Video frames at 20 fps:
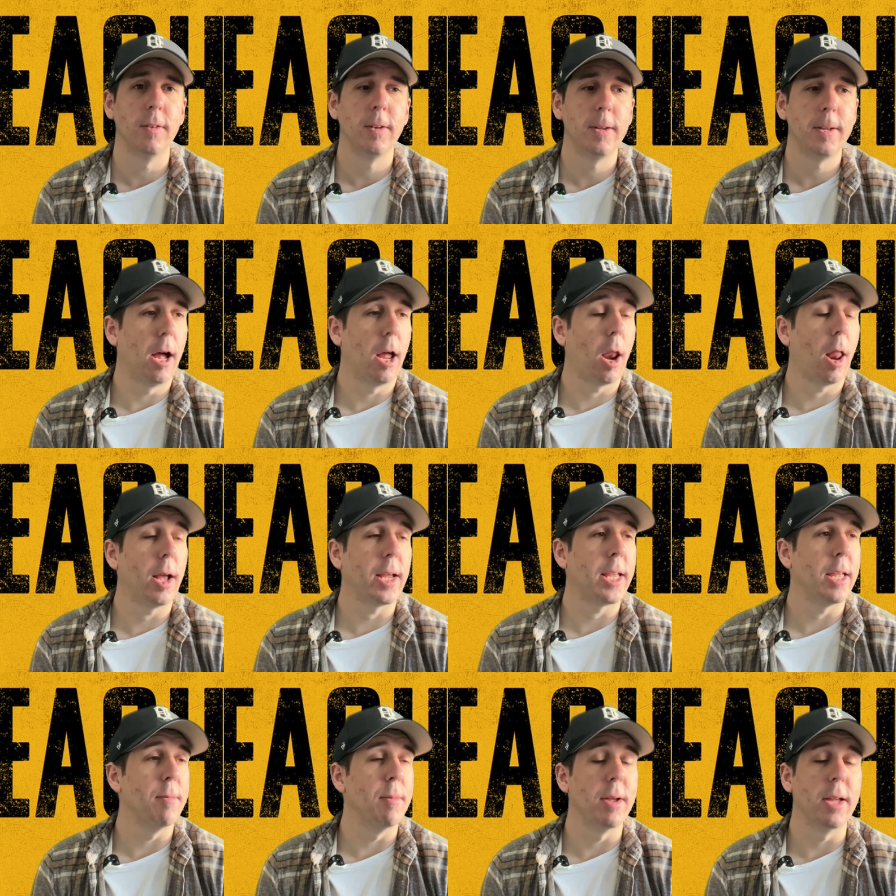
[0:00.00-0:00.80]
I like
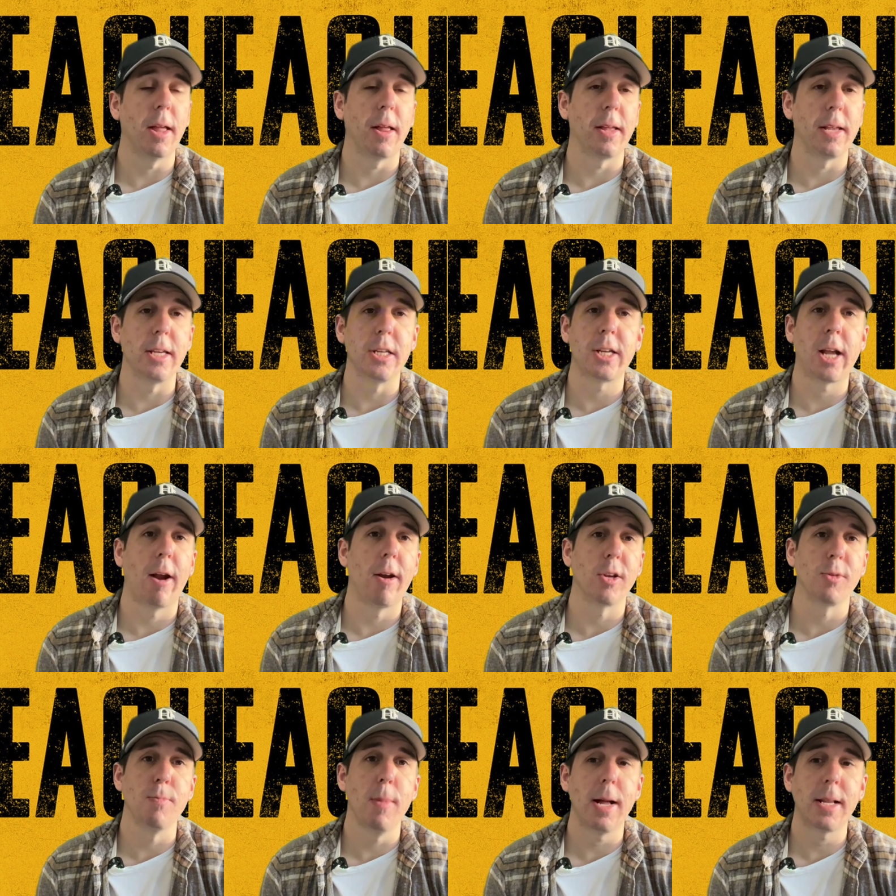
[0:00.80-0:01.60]
him. I think he's
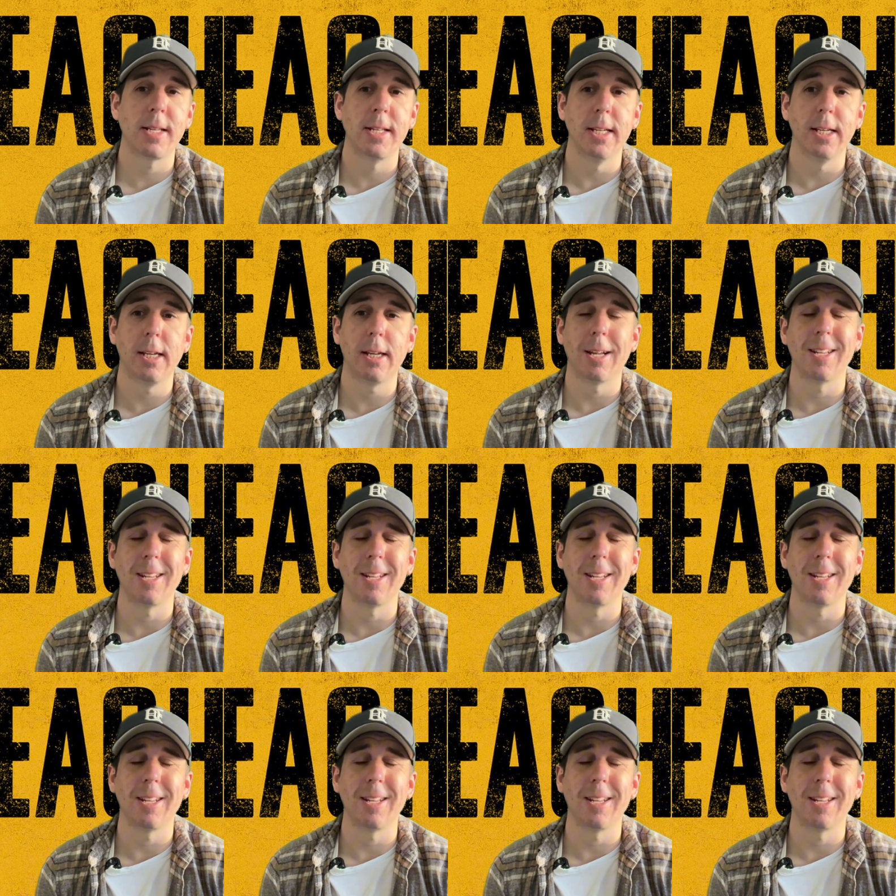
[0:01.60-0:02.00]
charismatic.